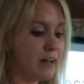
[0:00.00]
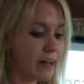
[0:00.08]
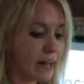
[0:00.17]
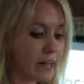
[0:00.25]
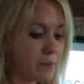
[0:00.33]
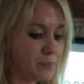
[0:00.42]

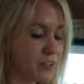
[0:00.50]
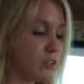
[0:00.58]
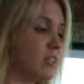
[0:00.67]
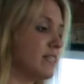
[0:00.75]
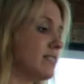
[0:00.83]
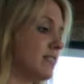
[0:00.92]

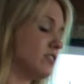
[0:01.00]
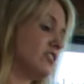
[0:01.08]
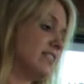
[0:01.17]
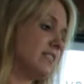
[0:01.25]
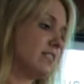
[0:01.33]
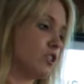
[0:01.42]
There's
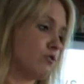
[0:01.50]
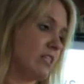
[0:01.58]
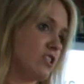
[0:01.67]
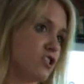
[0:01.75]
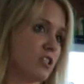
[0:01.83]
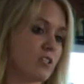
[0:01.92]
less
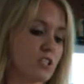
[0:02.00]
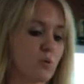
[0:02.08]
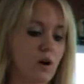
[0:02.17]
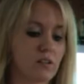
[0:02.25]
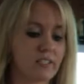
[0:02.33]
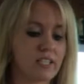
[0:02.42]
stringent
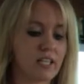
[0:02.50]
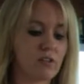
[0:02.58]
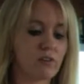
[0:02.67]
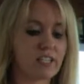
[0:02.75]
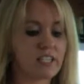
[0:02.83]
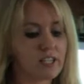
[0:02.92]
quality
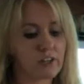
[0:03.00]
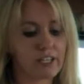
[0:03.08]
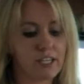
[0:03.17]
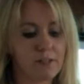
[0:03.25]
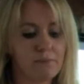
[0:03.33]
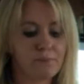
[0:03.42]

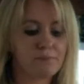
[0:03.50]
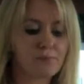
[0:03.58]
criteria,